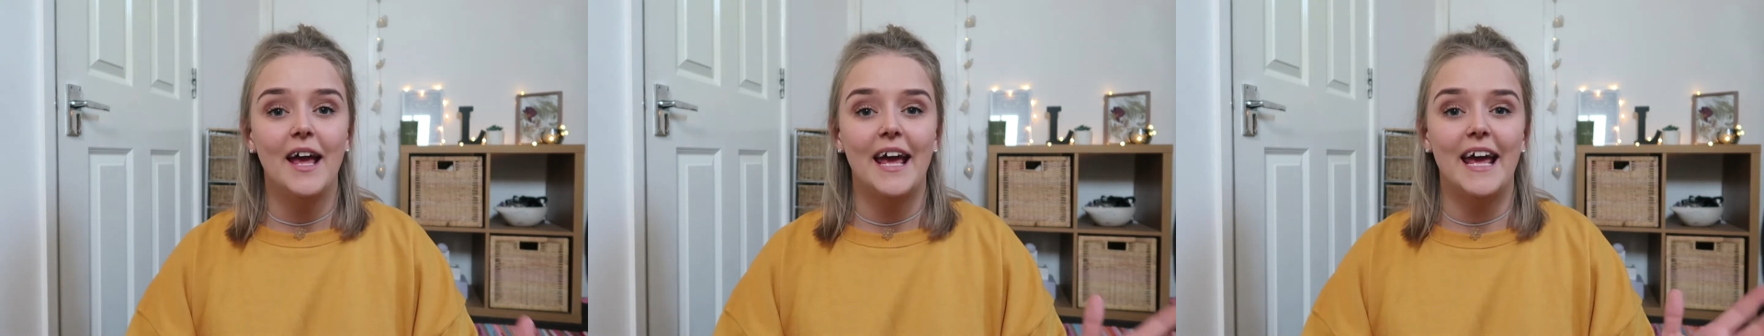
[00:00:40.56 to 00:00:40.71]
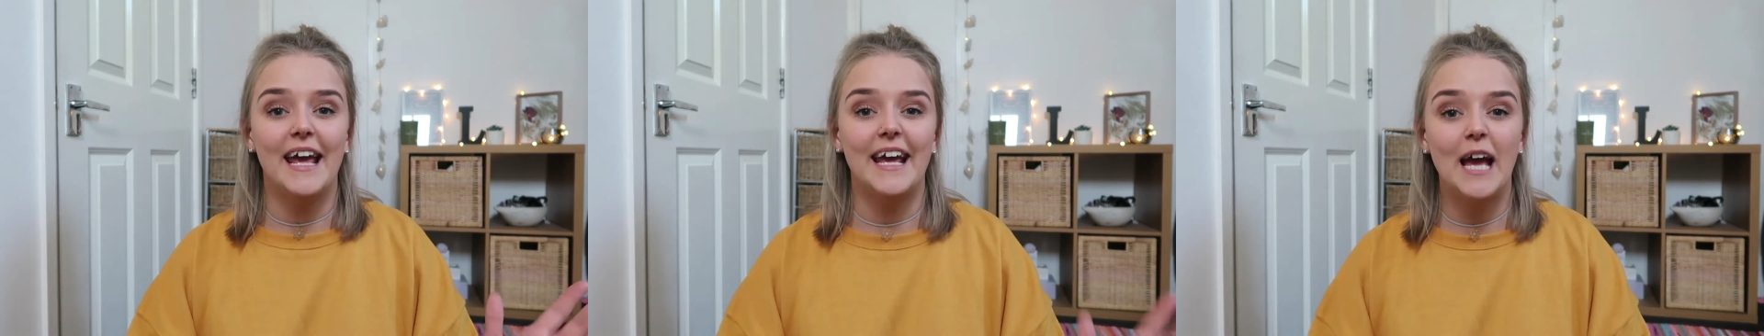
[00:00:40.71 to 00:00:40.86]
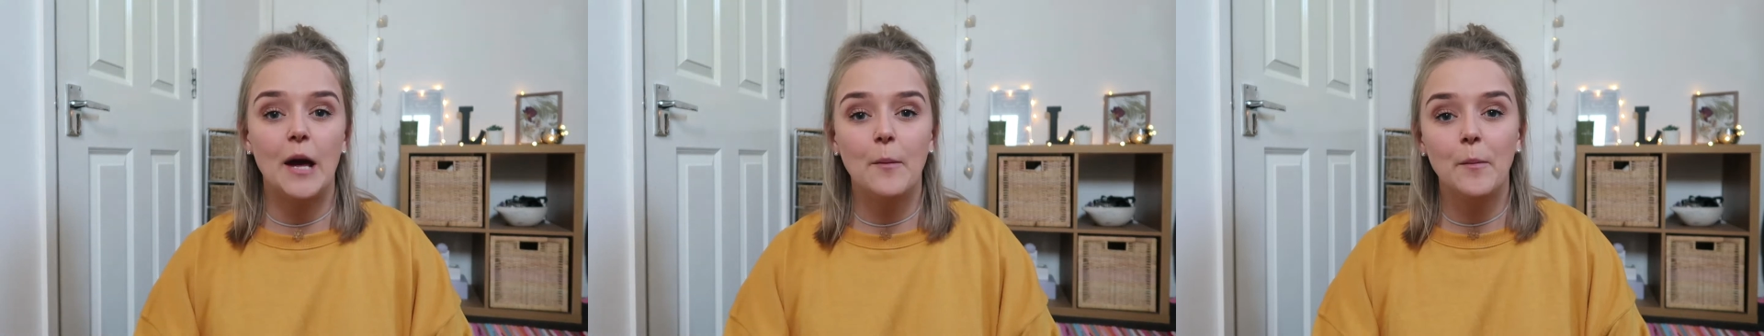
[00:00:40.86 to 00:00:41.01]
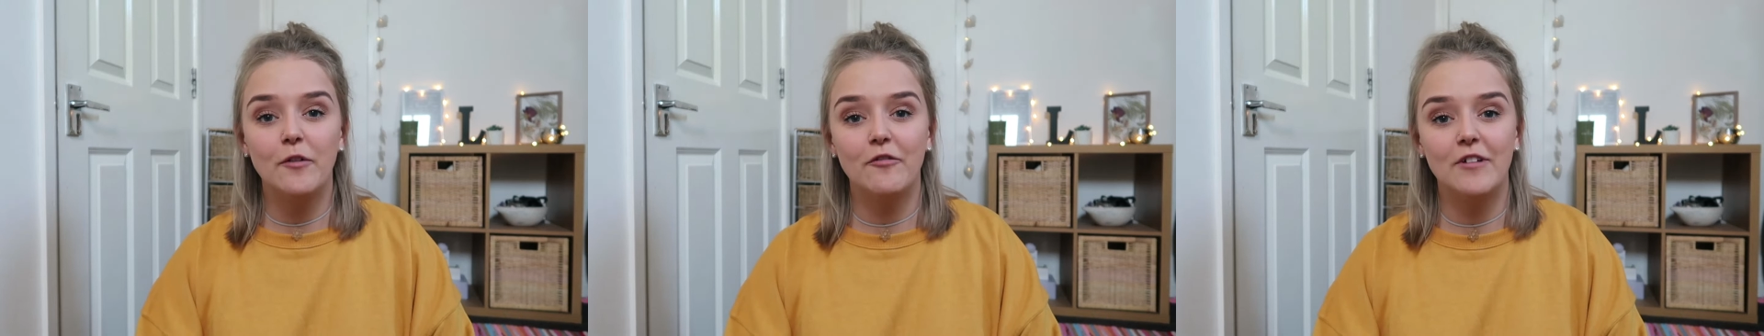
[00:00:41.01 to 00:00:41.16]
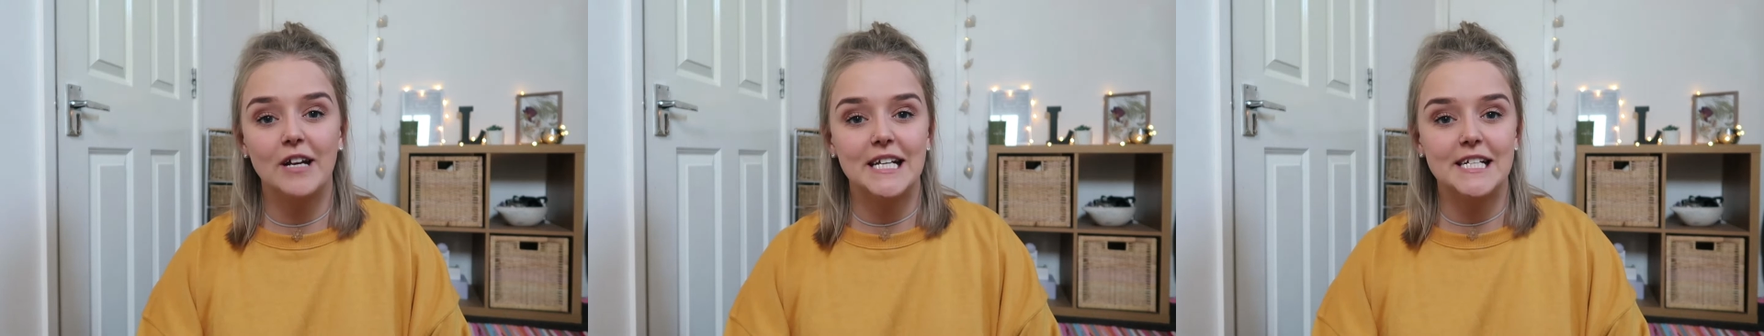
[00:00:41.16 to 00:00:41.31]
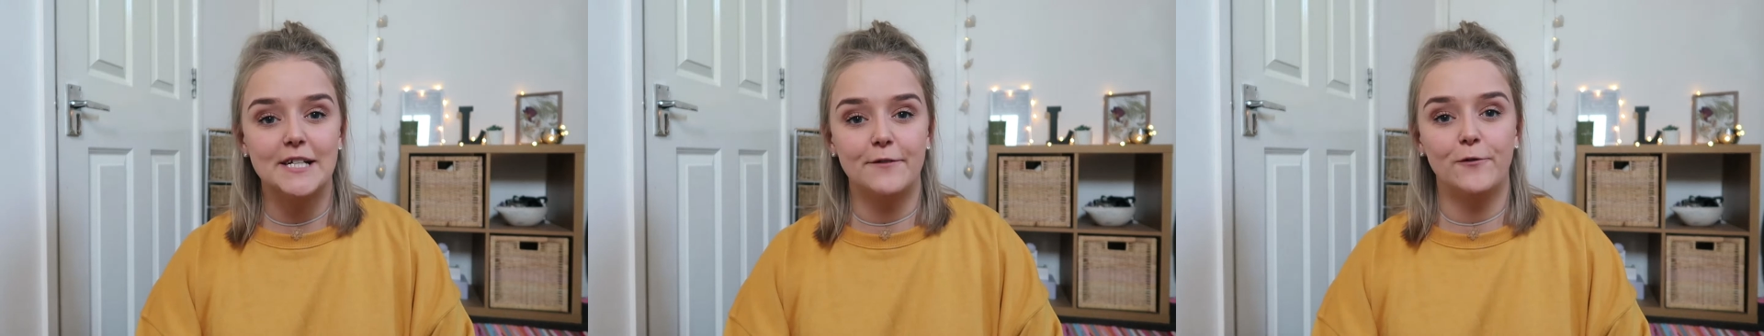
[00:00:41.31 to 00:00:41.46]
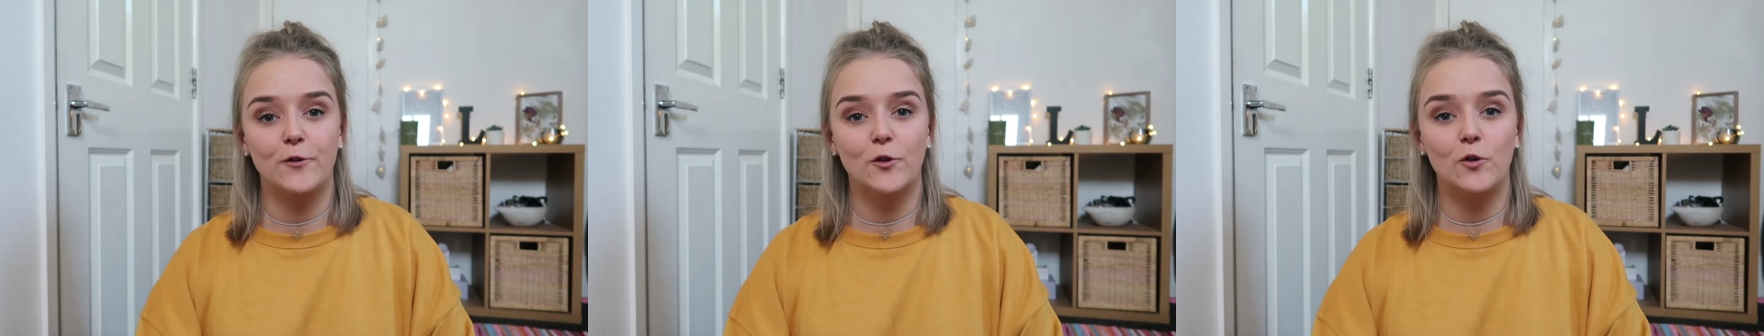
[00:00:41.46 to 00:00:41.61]
It can be really
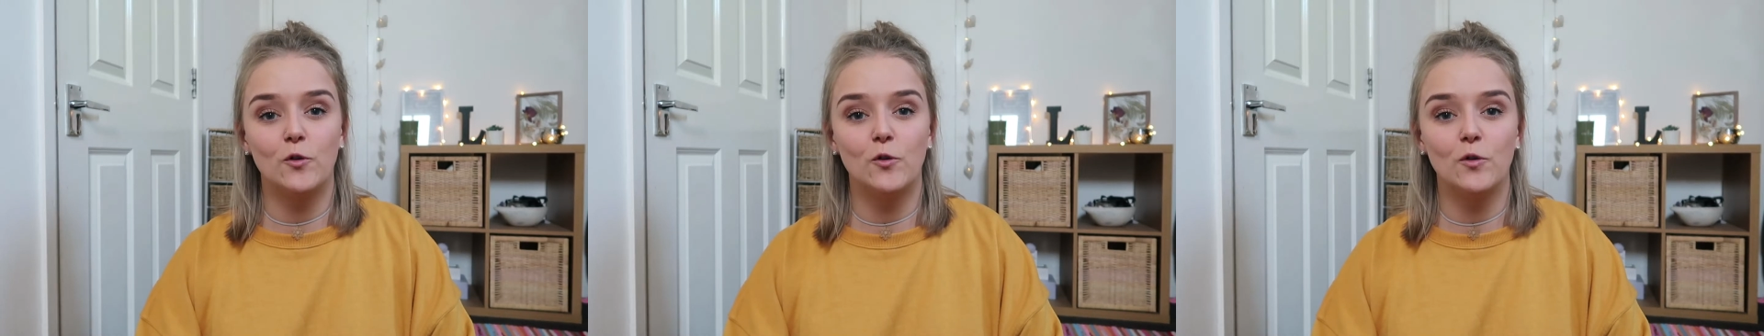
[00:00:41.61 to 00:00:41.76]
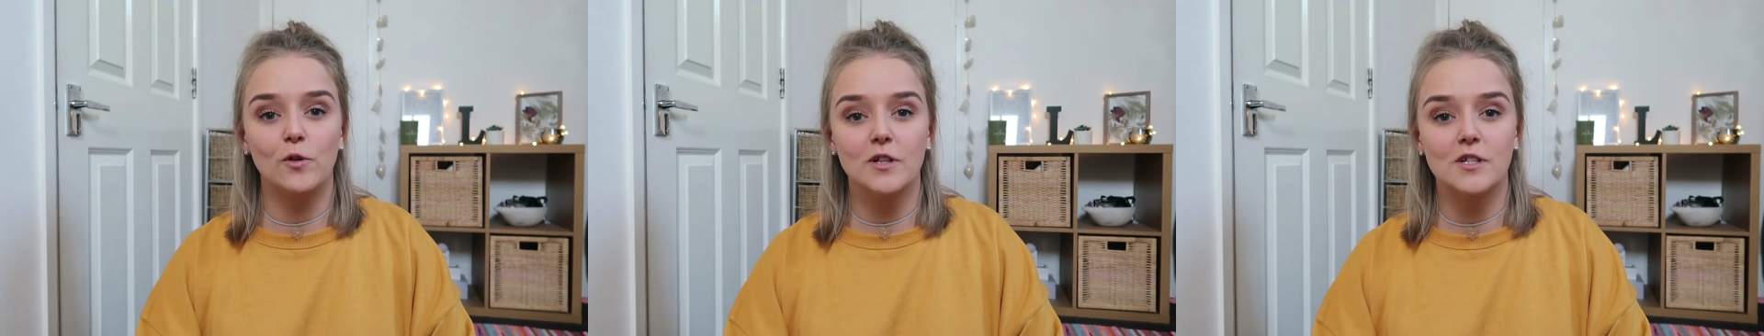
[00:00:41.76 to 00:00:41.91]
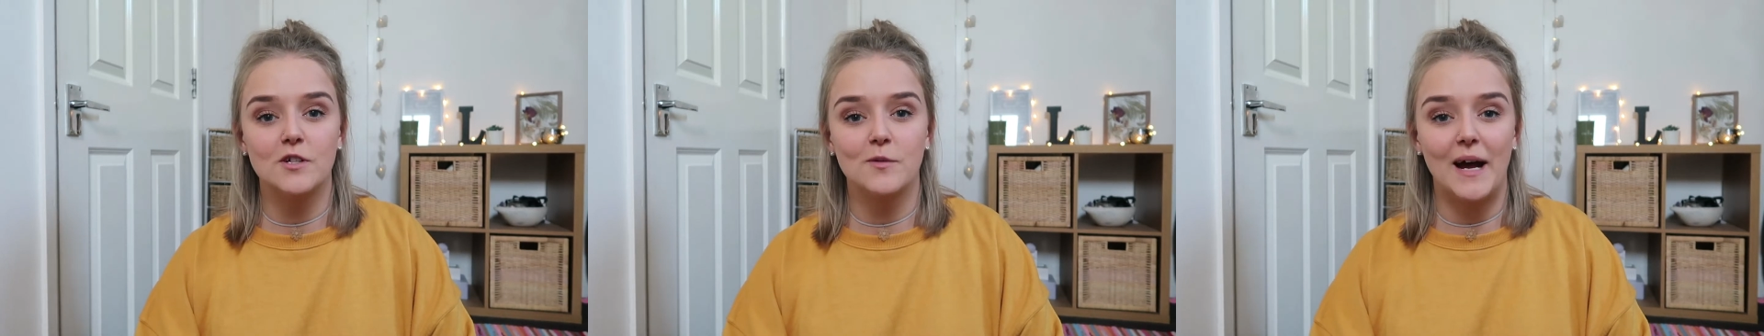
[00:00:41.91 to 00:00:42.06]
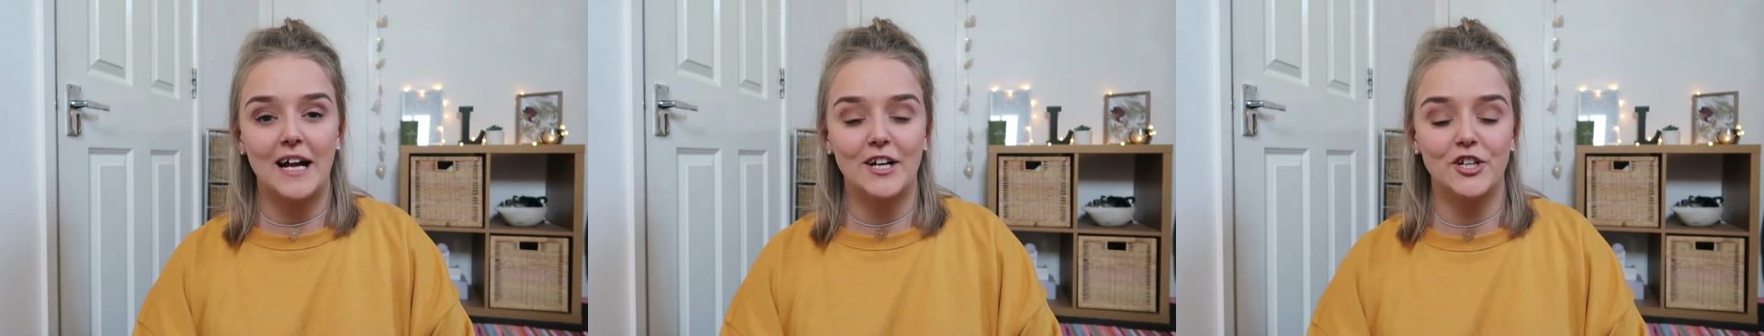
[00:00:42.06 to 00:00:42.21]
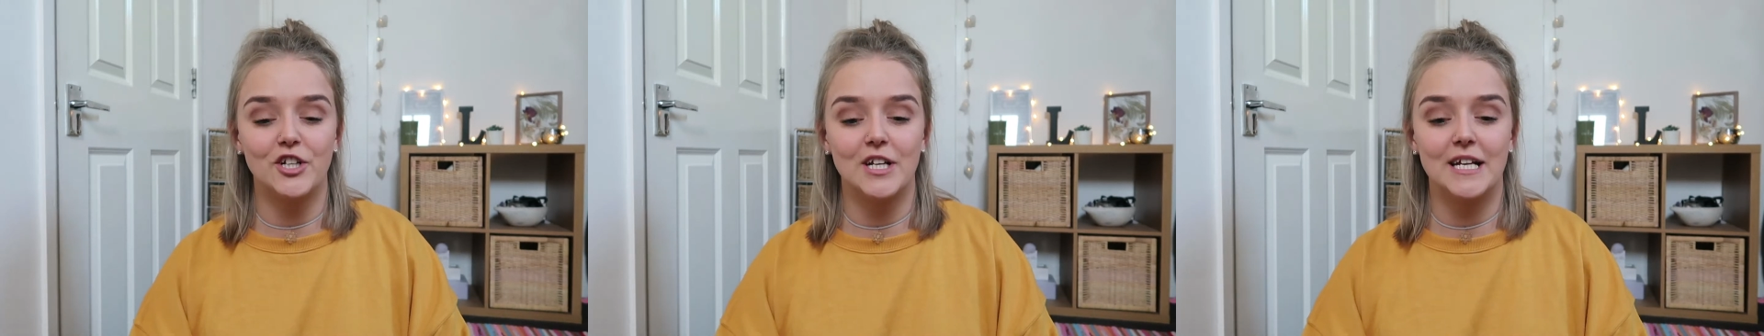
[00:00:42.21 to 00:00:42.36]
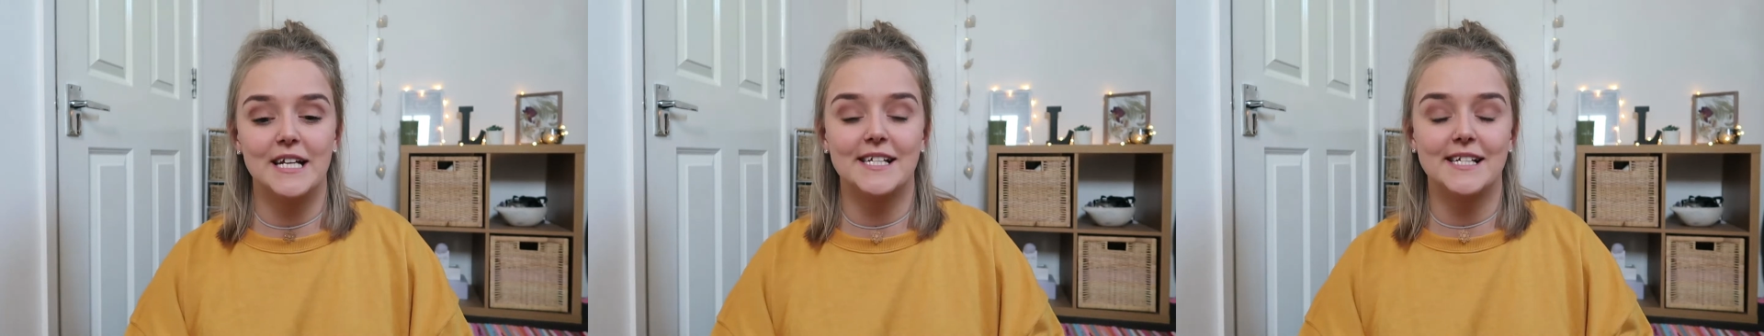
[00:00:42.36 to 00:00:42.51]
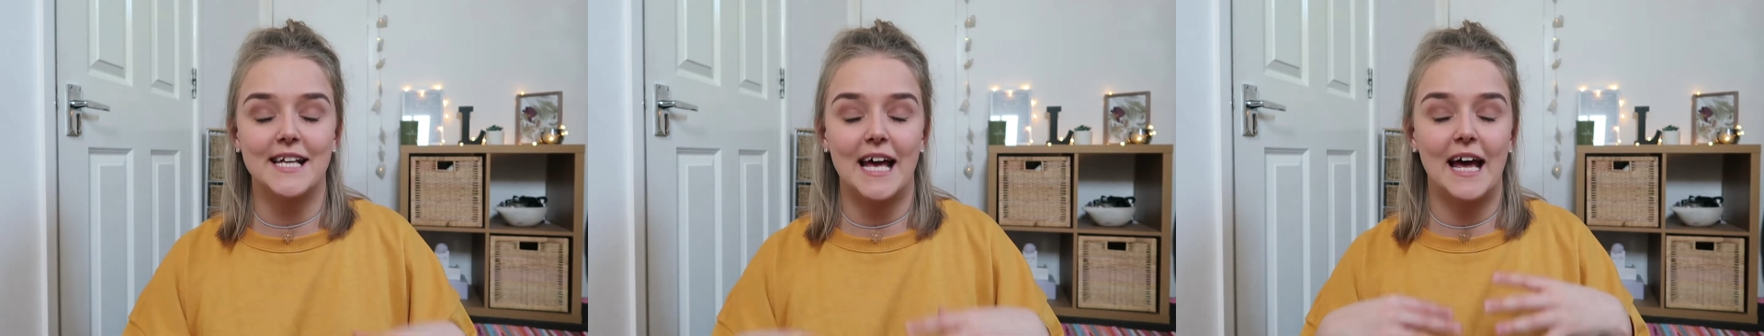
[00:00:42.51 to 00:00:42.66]
difficult to
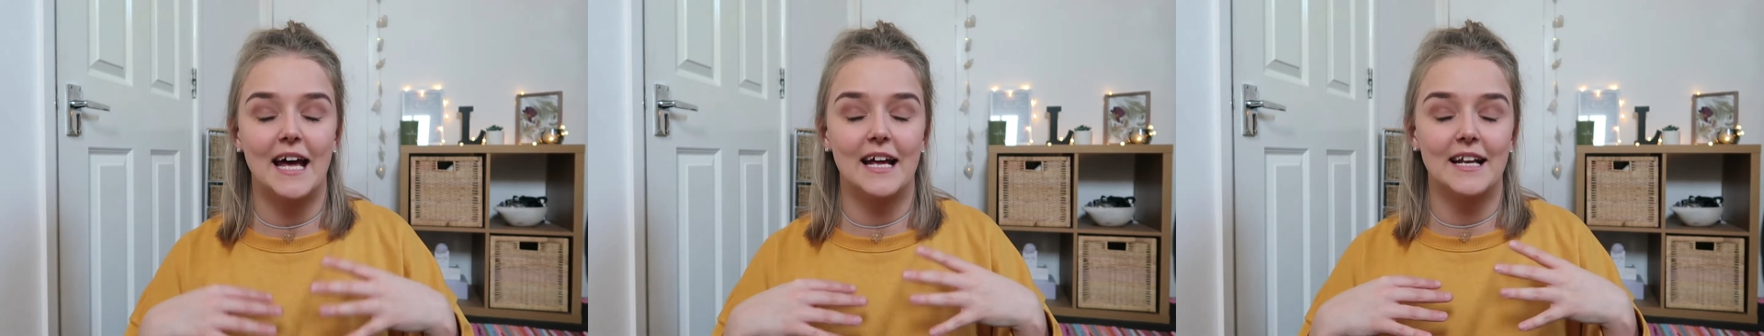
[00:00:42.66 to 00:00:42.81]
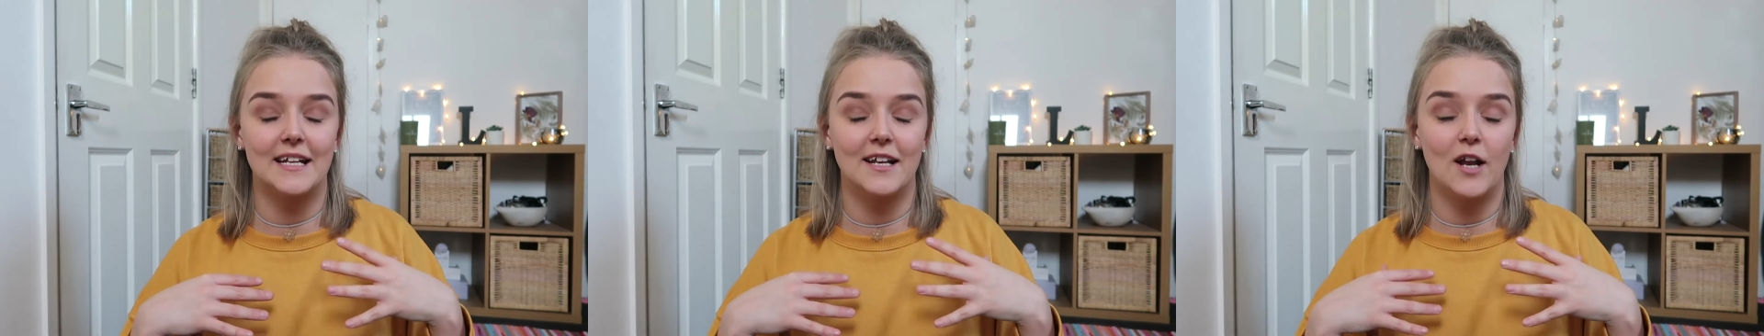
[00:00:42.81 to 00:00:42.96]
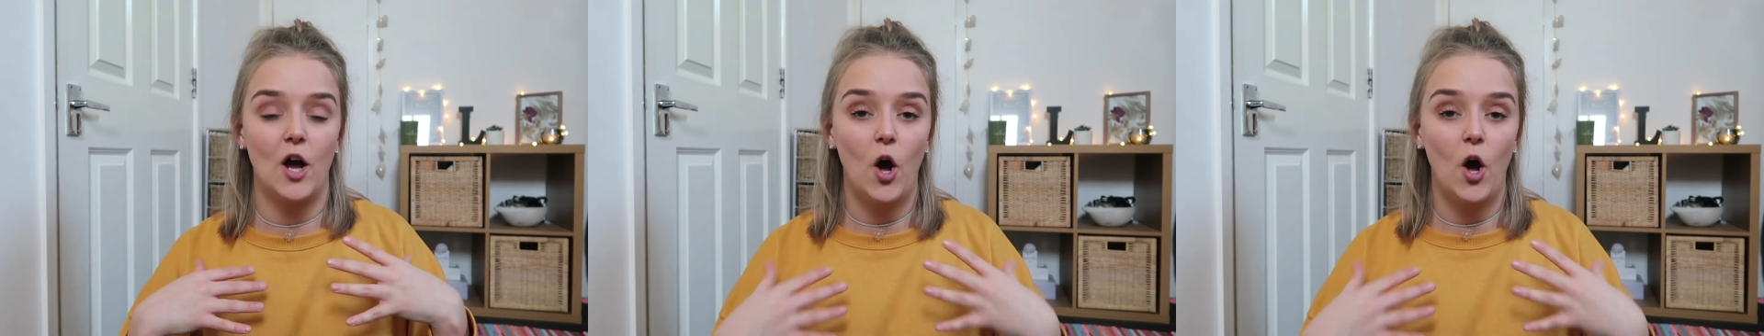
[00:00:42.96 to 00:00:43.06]
actually set